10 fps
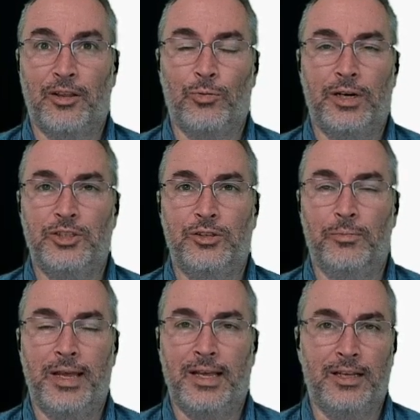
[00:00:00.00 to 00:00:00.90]
Otherwise you're
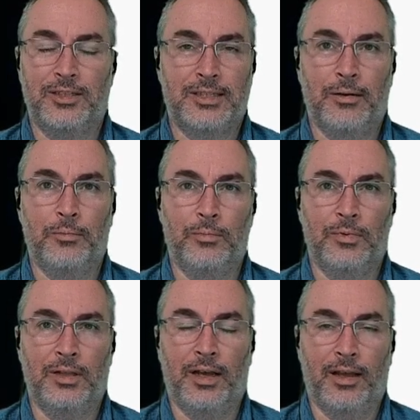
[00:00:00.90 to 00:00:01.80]
making some
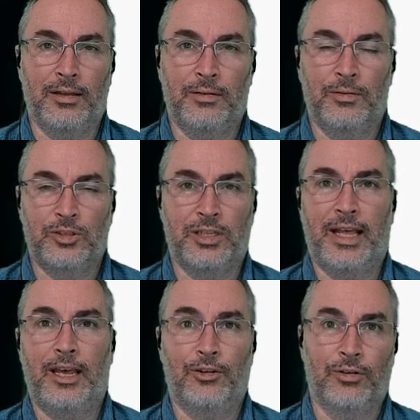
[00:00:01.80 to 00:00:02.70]
like
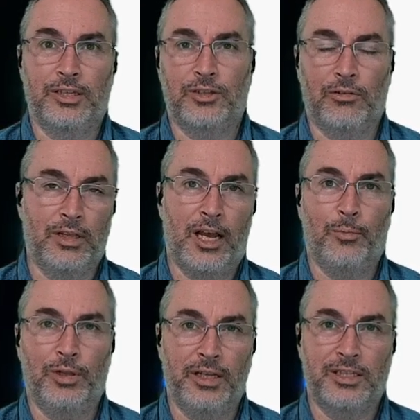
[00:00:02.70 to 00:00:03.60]
slanderous or
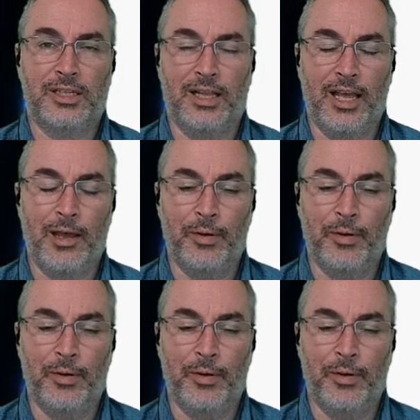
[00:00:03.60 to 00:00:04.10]
libelous claim.